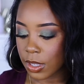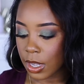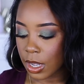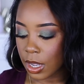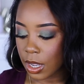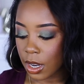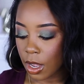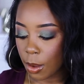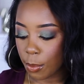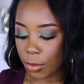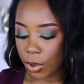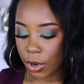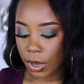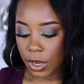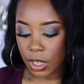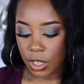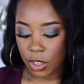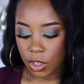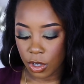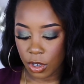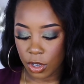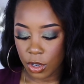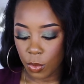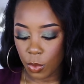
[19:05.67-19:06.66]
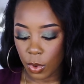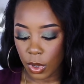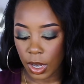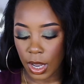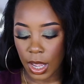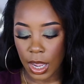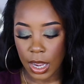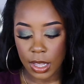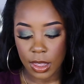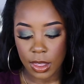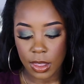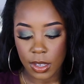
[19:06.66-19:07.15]
then I'm pretty sure you will
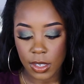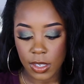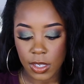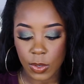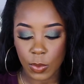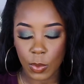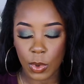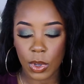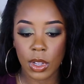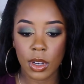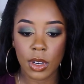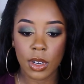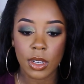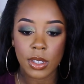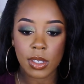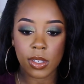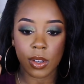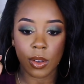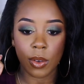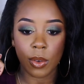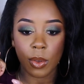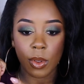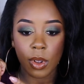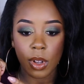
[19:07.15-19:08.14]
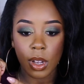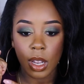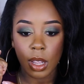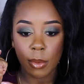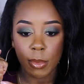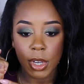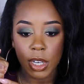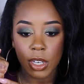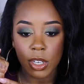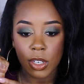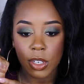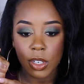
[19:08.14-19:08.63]
like this one. So let
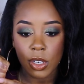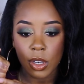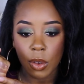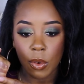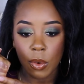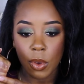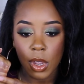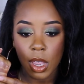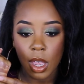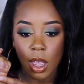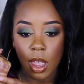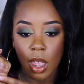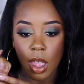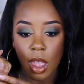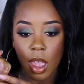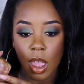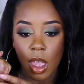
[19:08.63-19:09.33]
me show ya.